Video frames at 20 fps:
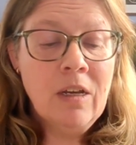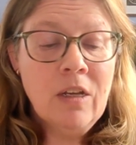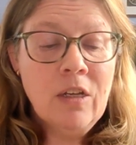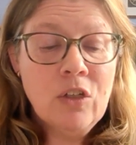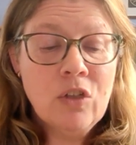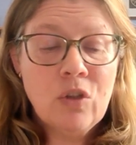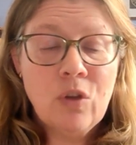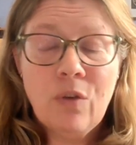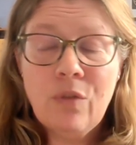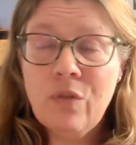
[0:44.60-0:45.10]

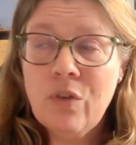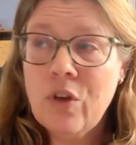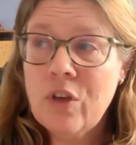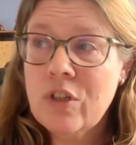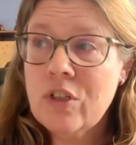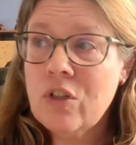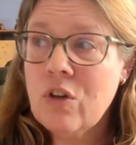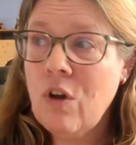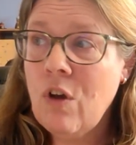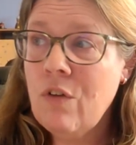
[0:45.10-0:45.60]
So
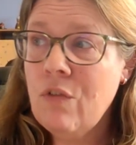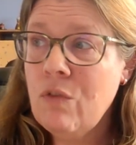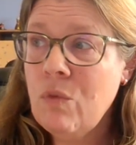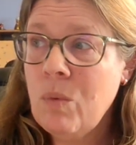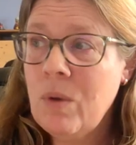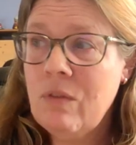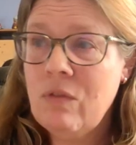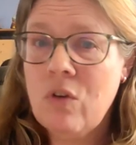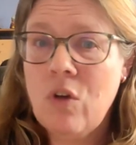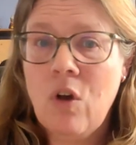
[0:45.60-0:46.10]
first off,
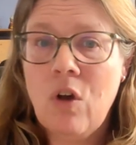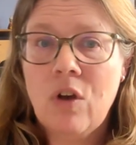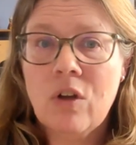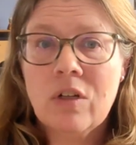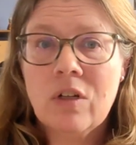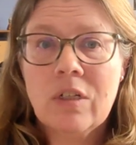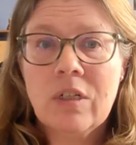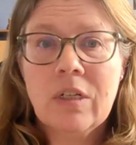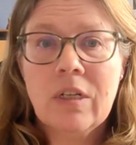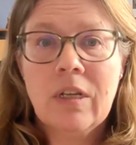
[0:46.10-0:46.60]
we've
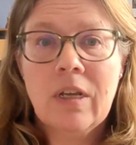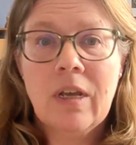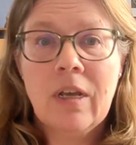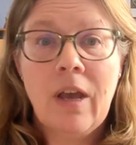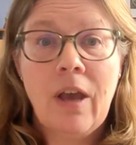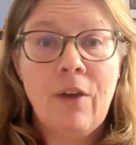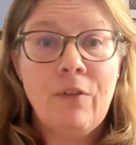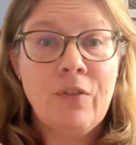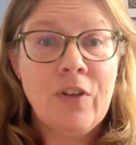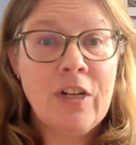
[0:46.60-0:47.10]
got
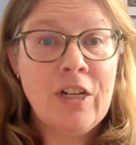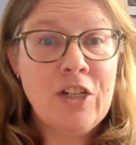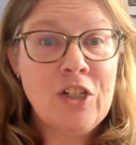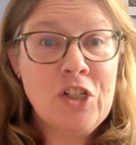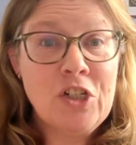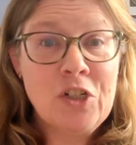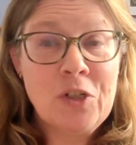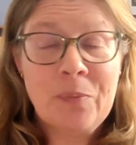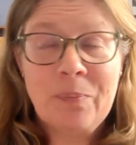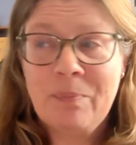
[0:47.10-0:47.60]
a
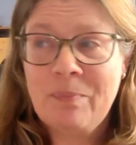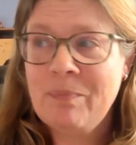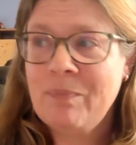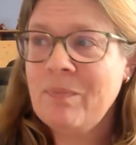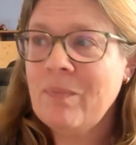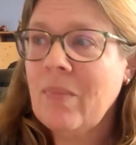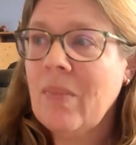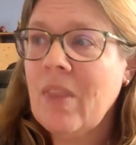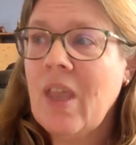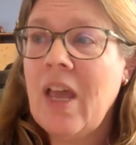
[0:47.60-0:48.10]
finish,
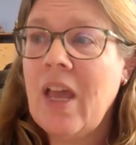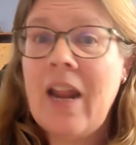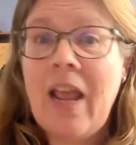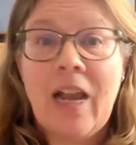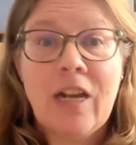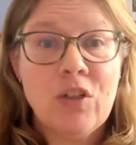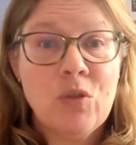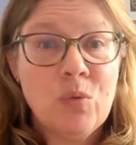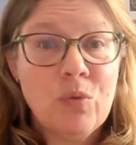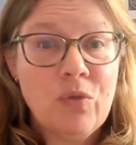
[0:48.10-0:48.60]
an
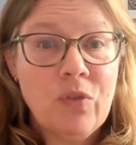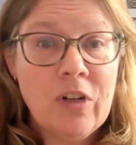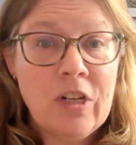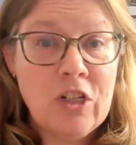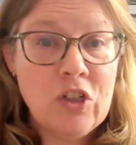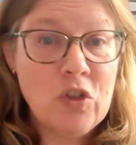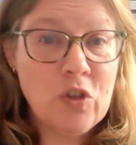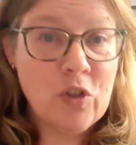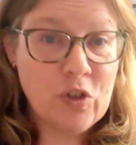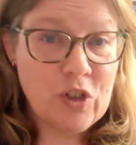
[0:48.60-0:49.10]
actual
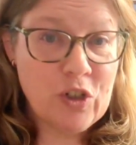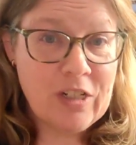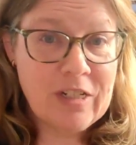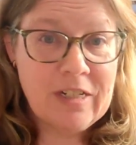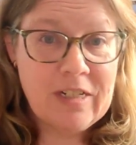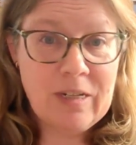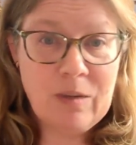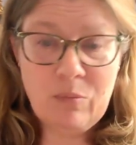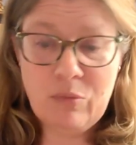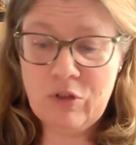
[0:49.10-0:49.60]
finish, not just
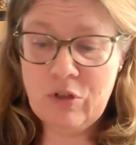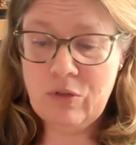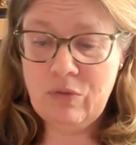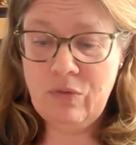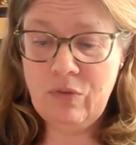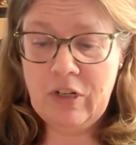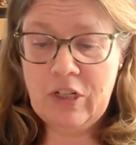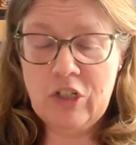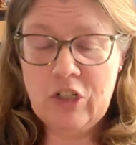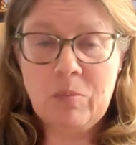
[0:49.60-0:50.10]
a temperature
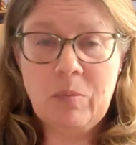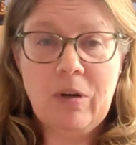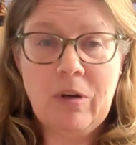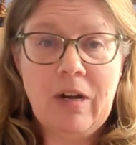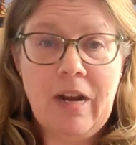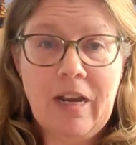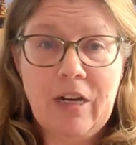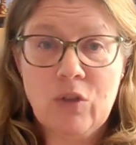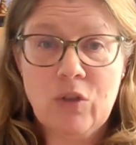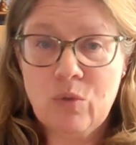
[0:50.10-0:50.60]
finish, but
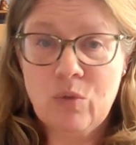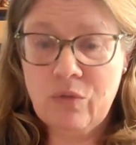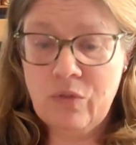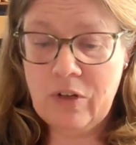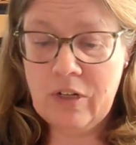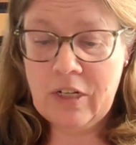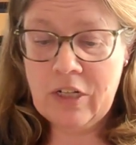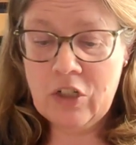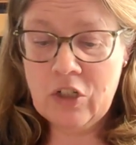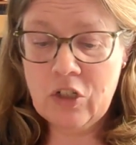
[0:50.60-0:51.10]
an actual
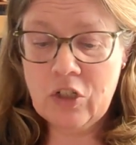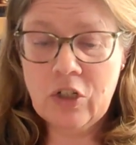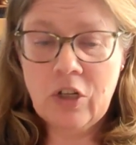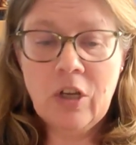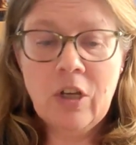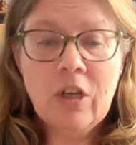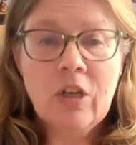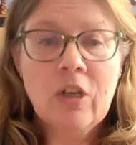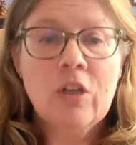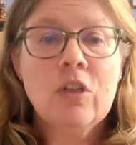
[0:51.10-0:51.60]
finish.
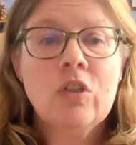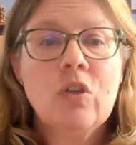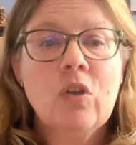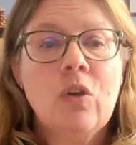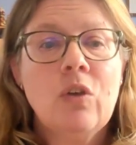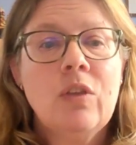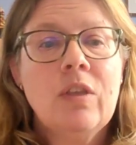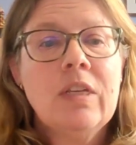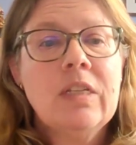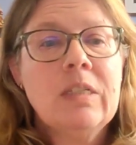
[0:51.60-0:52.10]

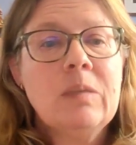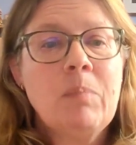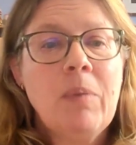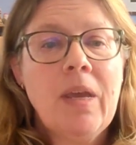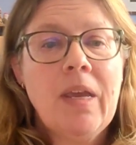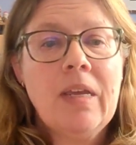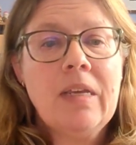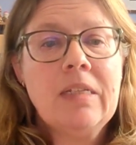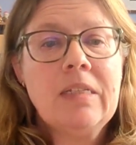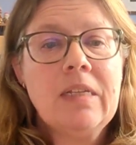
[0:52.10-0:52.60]
So this
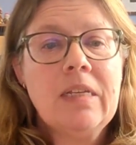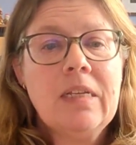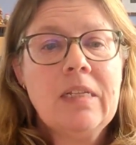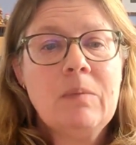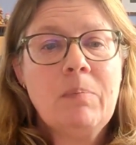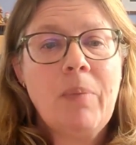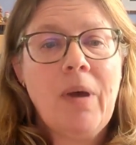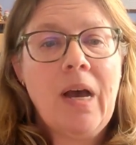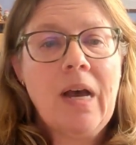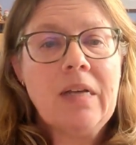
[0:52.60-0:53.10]
piece is
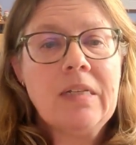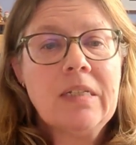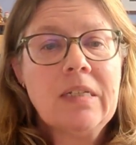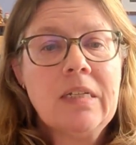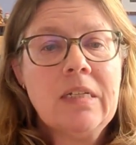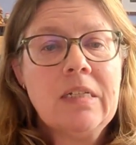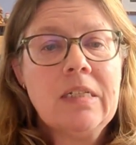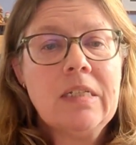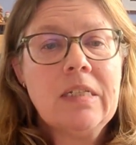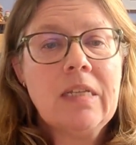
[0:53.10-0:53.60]

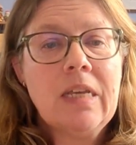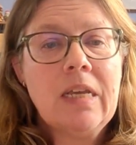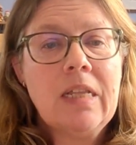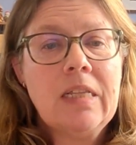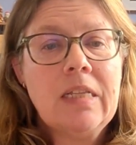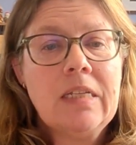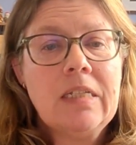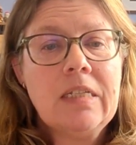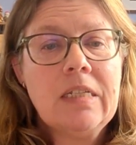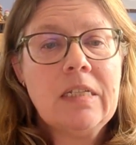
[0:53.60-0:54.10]
Baskets,
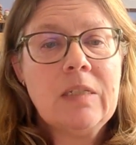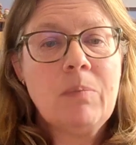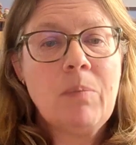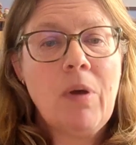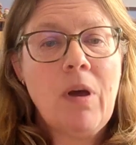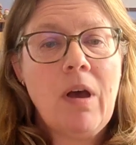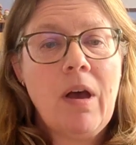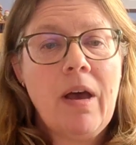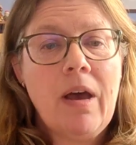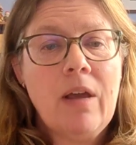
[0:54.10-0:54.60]
and this is
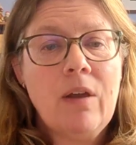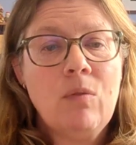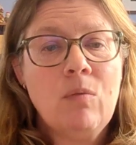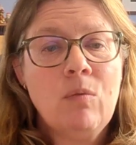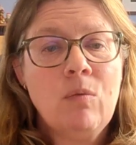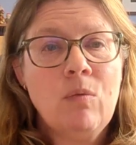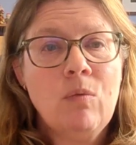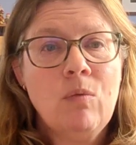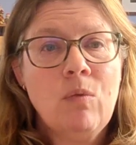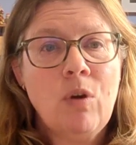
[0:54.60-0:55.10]
by
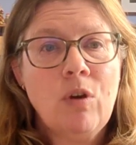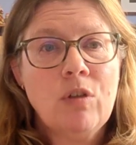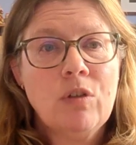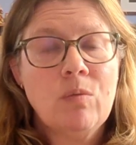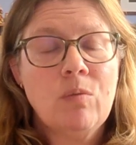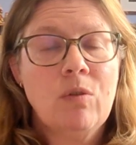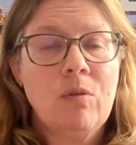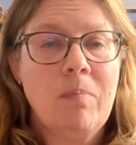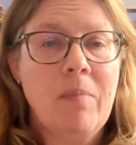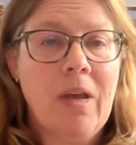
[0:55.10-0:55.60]

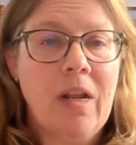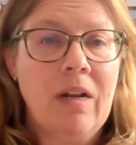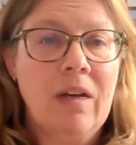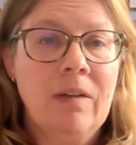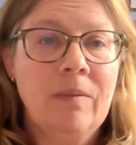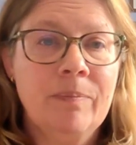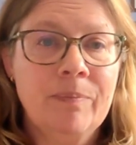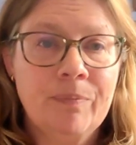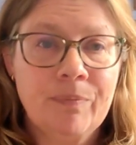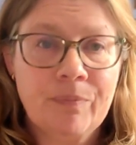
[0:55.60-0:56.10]
Rosewood Manor.